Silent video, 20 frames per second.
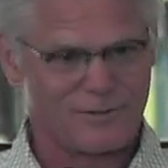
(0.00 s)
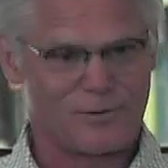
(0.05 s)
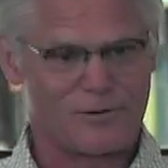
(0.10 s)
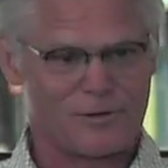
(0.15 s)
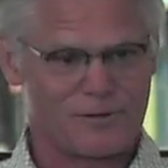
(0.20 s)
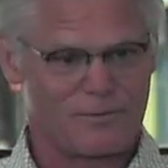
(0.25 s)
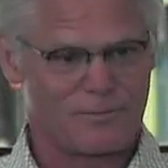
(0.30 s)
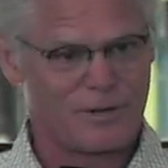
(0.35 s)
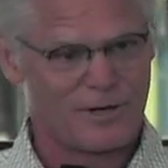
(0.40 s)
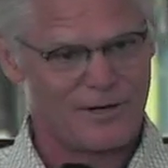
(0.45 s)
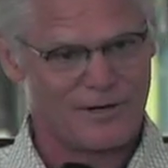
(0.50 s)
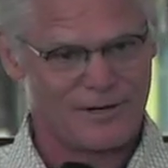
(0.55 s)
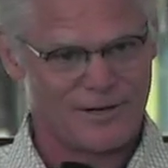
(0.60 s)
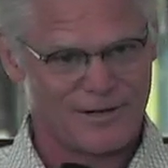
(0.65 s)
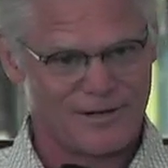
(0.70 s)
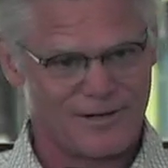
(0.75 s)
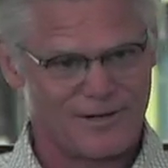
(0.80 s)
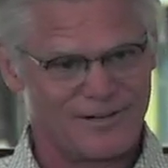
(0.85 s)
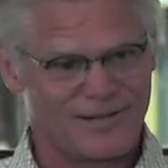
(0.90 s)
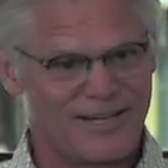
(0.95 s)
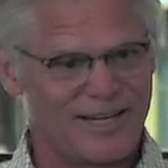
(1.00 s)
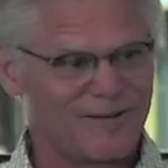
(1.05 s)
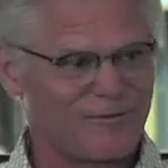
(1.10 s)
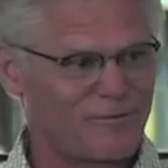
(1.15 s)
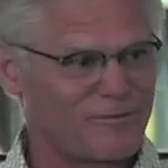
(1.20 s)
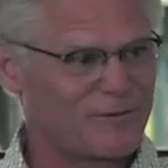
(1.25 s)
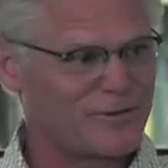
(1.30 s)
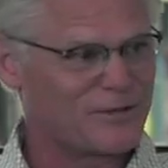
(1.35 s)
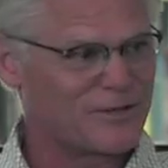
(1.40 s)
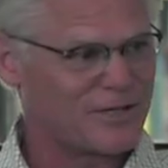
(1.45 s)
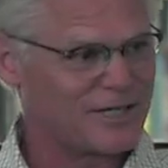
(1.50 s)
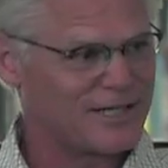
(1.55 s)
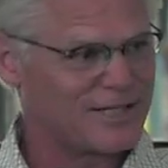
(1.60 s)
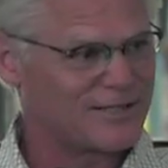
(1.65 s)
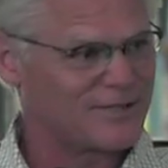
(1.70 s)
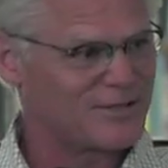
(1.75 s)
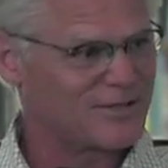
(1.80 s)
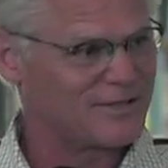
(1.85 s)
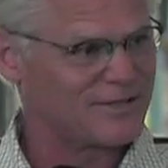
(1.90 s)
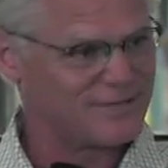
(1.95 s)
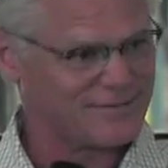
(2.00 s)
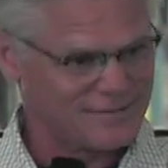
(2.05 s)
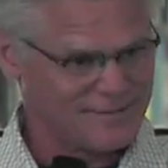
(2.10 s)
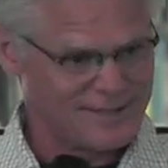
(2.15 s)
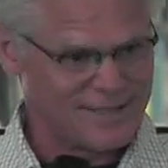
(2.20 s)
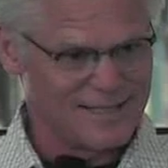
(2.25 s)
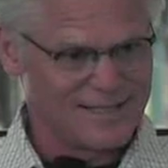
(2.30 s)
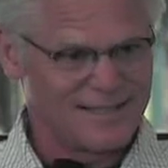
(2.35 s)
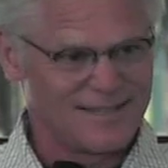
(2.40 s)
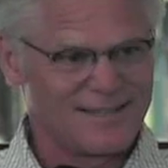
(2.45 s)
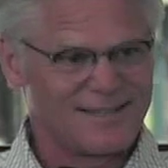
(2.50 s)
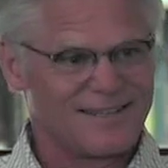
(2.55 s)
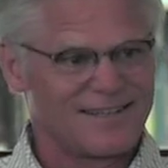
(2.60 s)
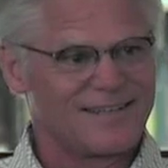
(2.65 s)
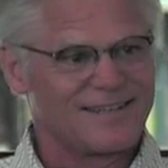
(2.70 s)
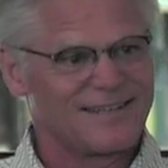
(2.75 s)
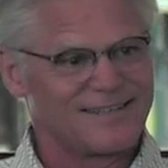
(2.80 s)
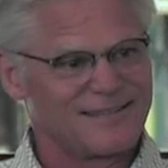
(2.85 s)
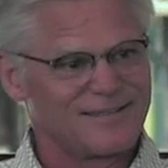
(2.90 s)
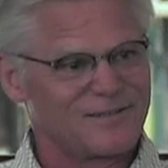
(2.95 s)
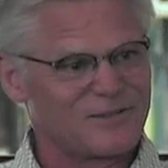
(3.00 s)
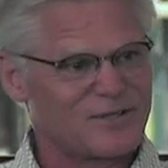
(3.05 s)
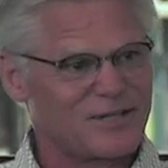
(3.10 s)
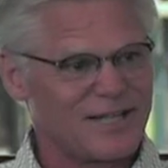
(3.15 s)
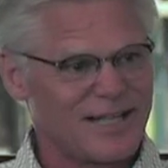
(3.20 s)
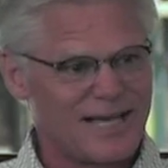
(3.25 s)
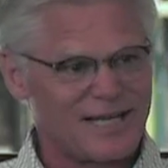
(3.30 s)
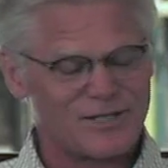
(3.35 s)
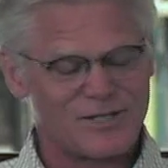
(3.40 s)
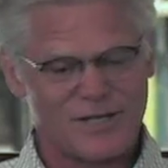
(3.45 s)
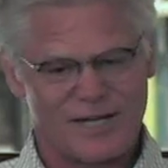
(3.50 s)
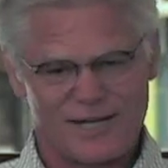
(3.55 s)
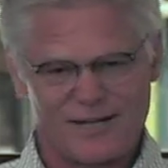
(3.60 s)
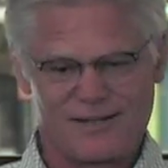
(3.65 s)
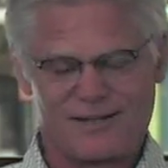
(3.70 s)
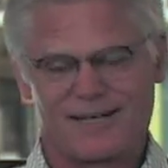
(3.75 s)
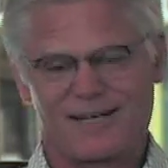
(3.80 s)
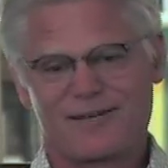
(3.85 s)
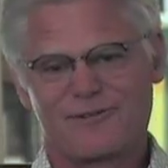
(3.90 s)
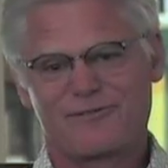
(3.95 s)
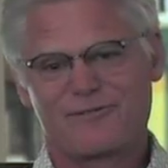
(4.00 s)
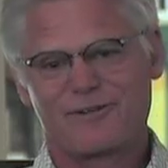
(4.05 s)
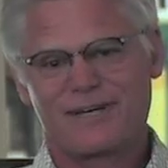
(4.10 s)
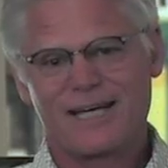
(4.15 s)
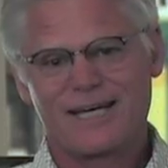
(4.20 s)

or the bar and have a few drinks and see that side of life.